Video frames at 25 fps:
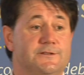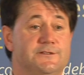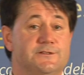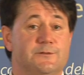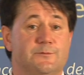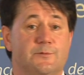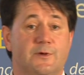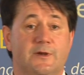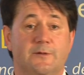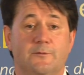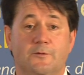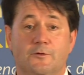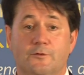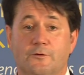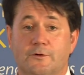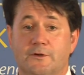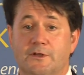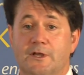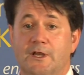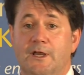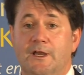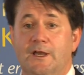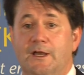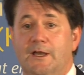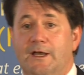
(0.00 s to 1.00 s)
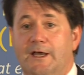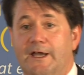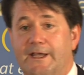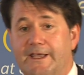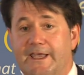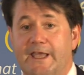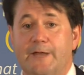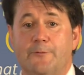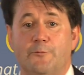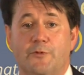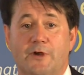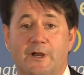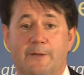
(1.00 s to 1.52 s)
the Supreme Court.
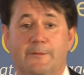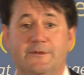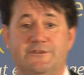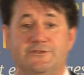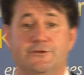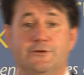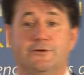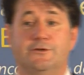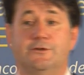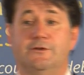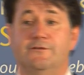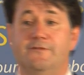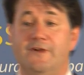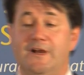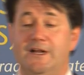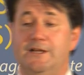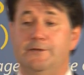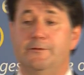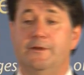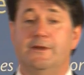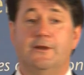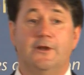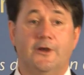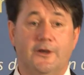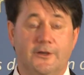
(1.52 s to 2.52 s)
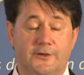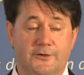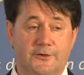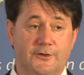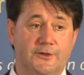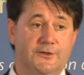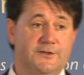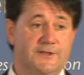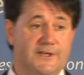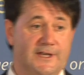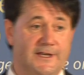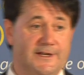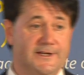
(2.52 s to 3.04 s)
Again, premature to evaluate how
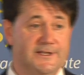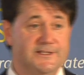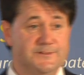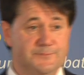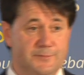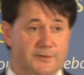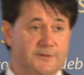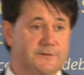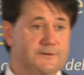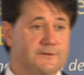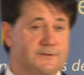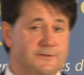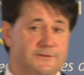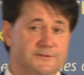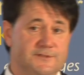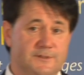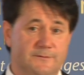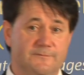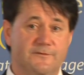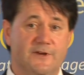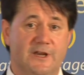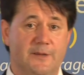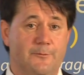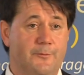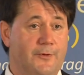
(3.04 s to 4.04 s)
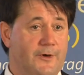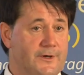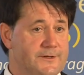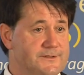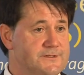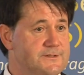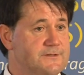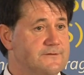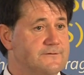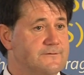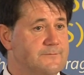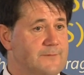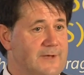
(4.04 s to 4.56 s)
good that is, but there are some very
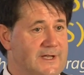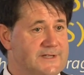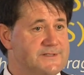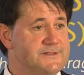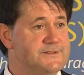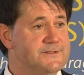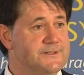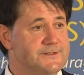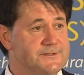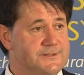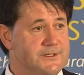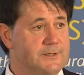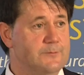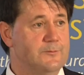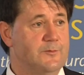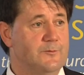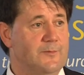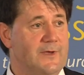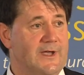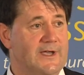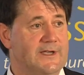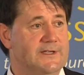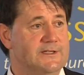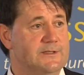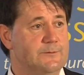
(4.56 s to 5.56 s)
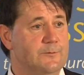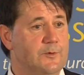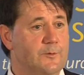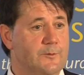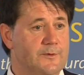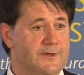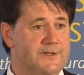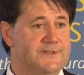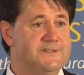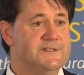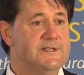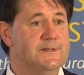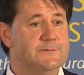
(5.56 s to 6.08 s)
positive messages coming back at the
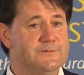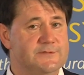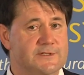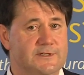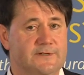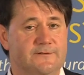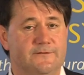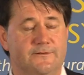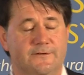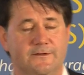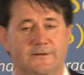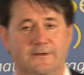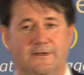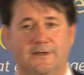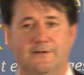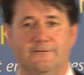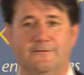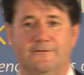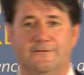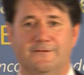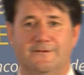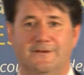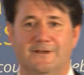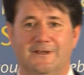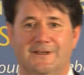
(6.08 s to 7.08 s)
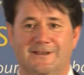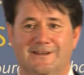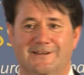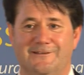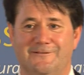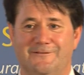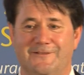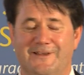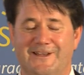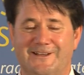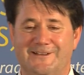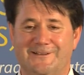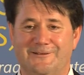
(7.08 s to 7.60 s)
moment. It seems to have, have
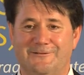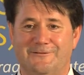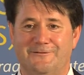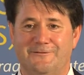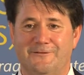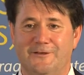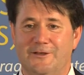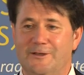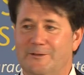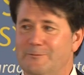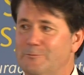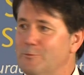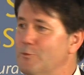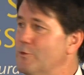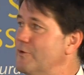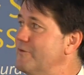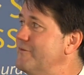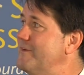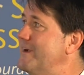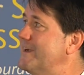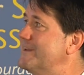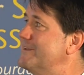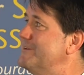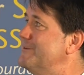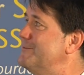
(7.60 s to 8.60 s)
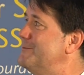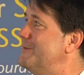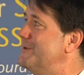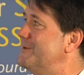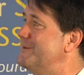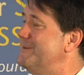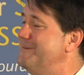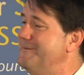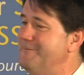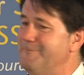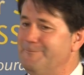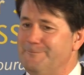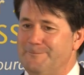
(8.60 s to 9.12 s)
effective, more effective,
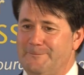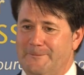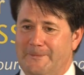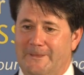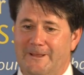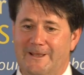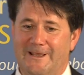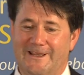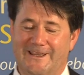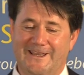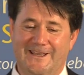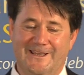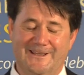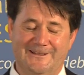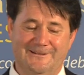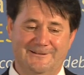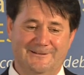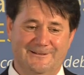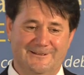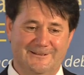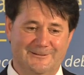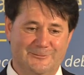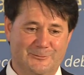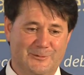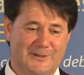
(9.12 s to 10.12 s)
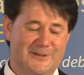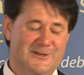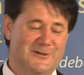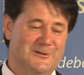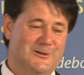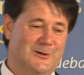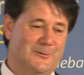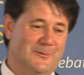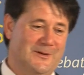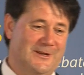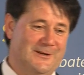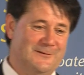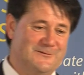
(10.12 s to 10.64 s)
but again, whether or
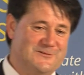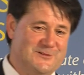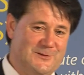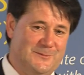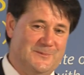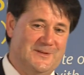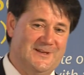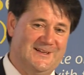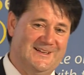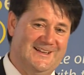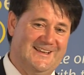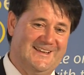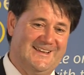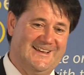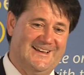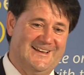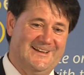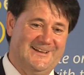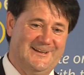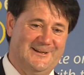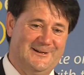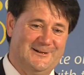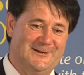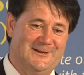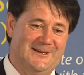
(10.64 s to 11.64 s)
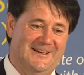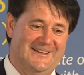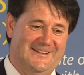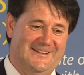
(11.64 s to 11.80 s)
not we could have something like that here,